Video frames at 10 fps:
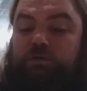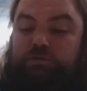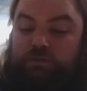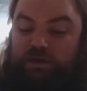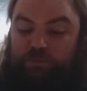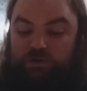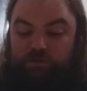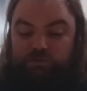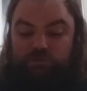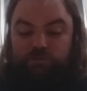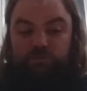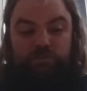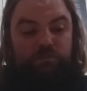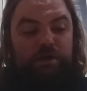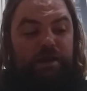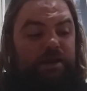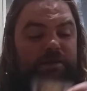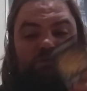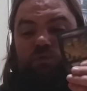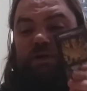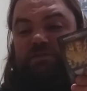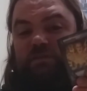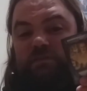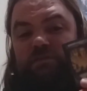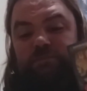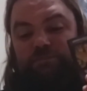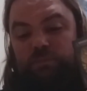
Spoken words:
So that means I have to waste this